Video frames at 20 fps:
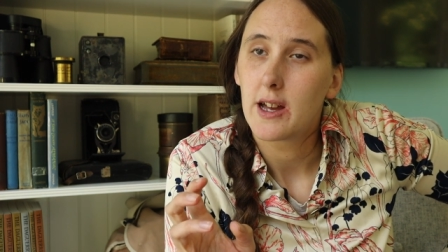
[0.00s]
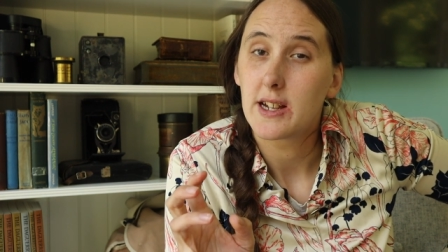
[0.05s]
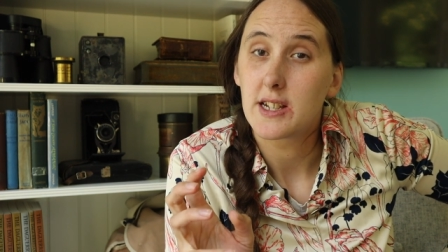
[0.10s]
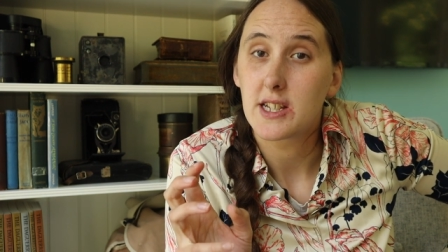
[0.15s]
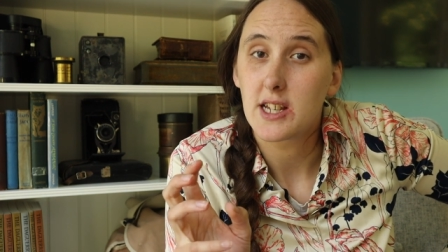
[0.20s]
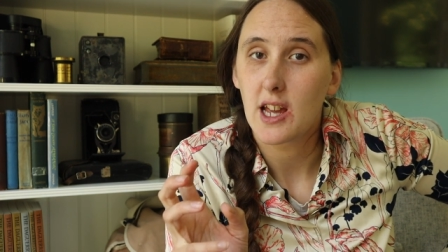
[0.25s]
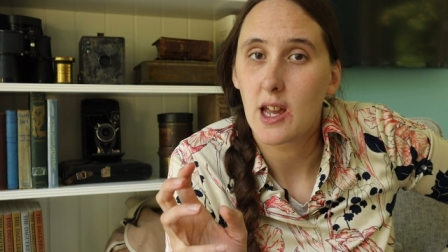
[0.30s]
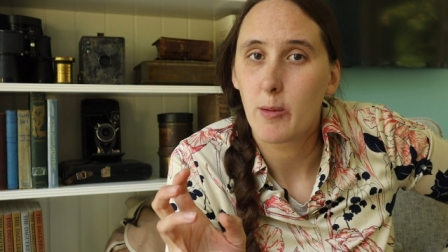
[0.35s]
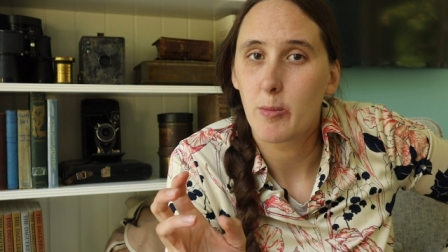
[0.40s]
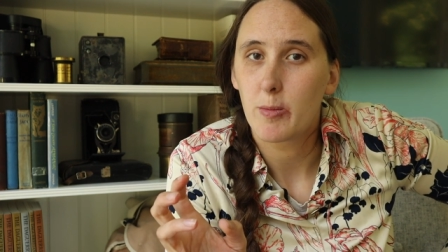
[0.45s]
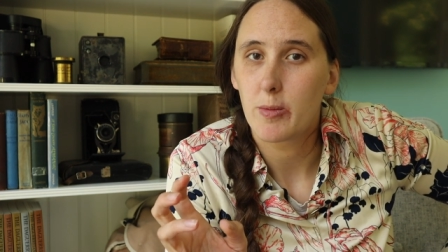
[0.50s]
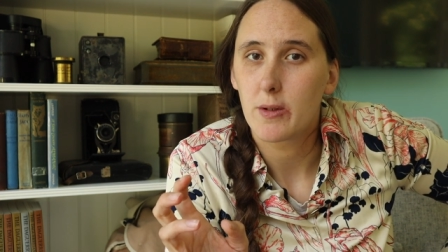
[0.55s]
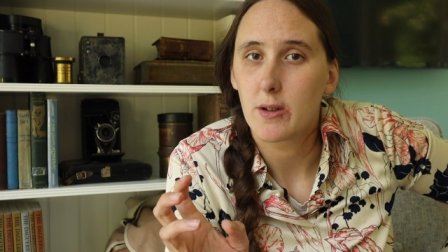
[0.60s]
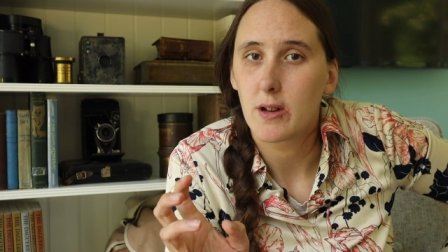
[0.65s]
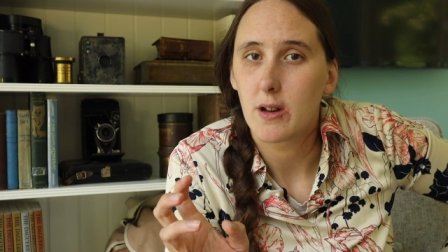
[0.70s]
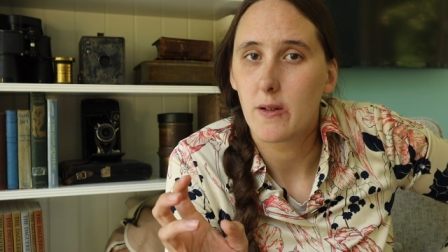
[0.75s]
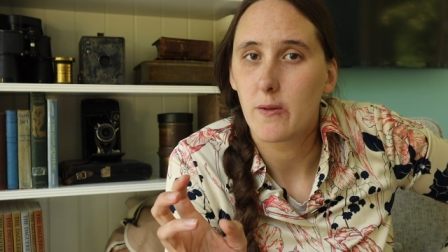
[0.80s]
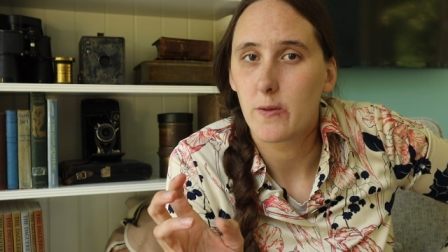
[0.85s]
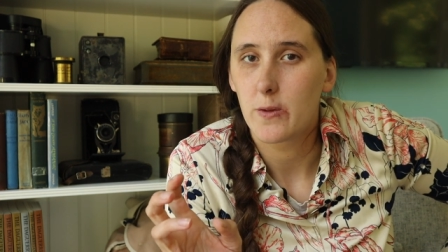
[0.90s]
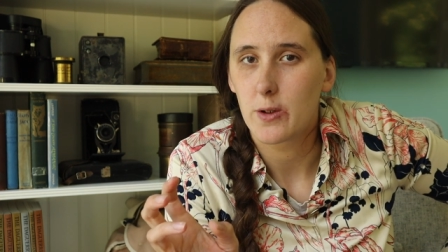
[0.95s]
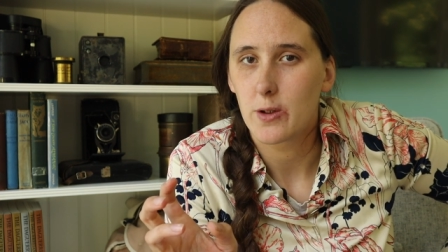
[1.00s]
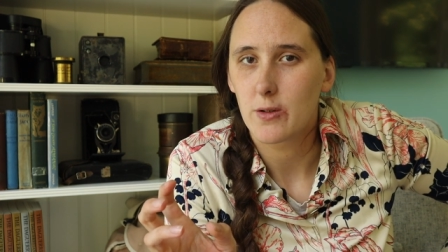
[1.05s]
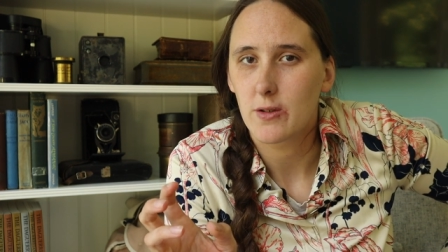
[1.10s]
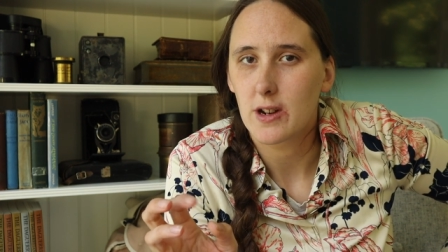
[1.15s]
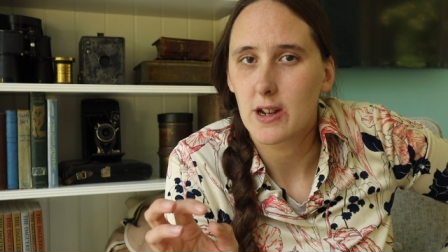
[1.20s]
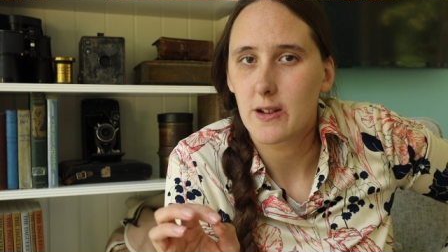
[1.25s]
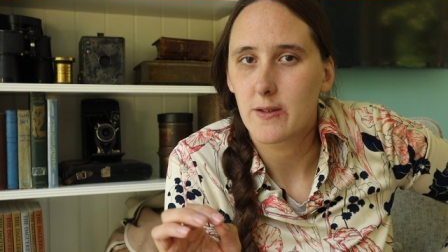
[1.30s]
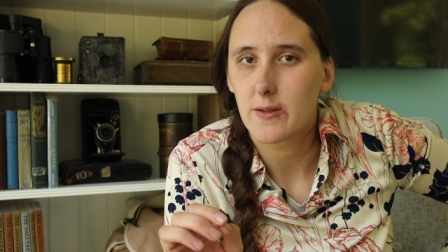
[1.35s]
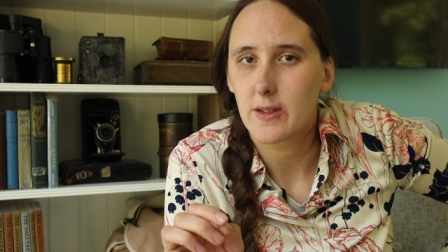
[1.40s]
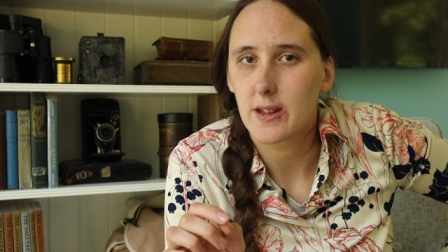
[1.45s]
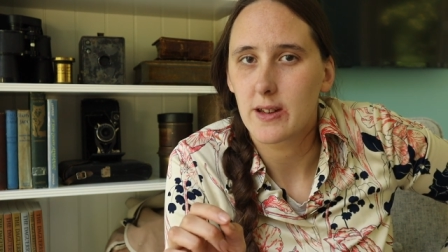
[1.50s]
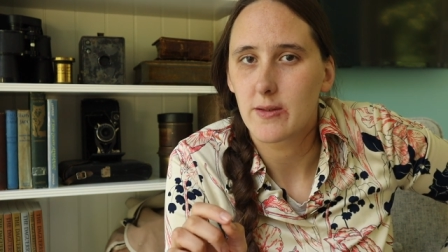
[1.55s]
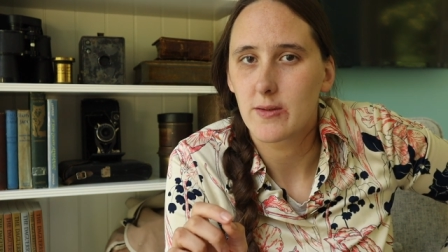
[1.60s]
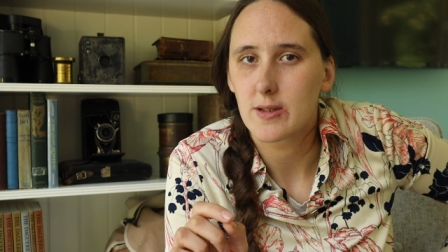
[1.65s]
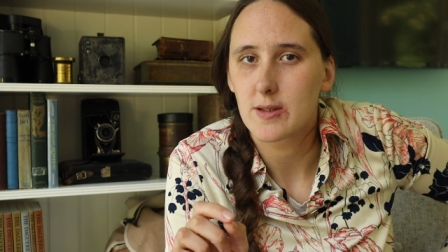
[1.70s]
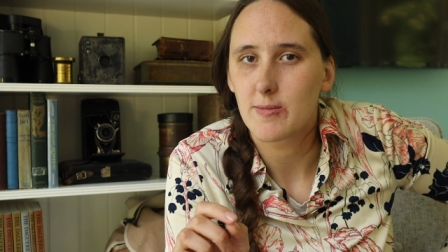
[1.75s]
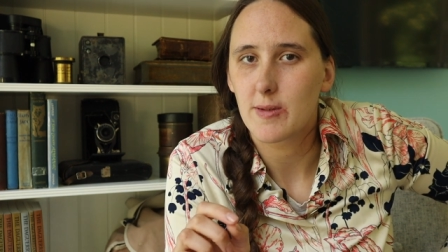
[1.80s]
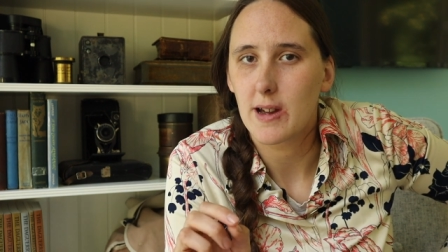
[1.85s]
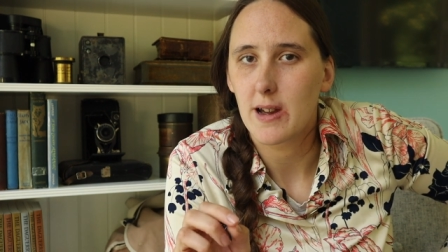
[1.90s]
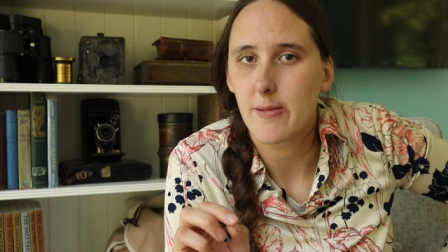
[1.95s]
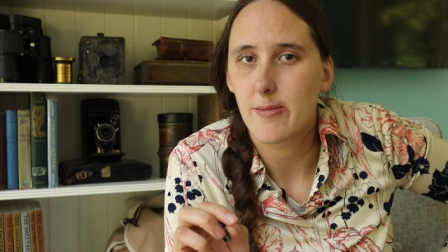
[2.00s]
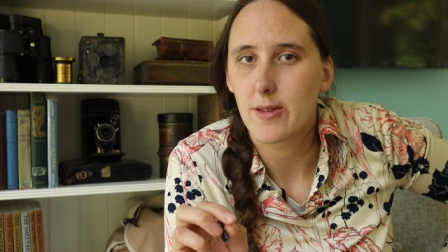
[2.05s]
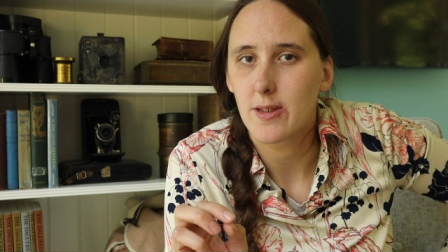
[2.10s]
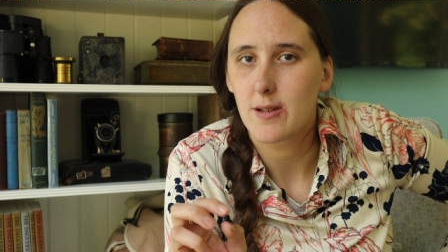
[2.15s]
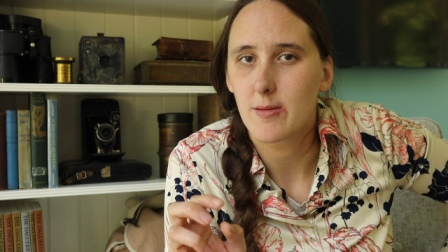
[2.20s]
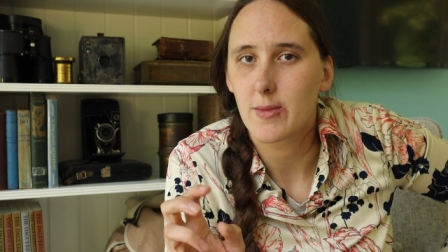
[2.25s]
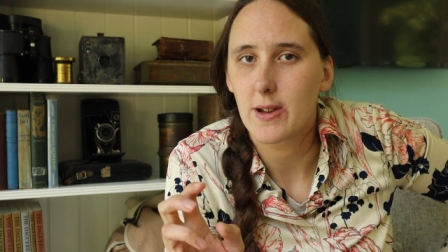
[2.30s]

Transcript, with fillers: a type of photograph that was popular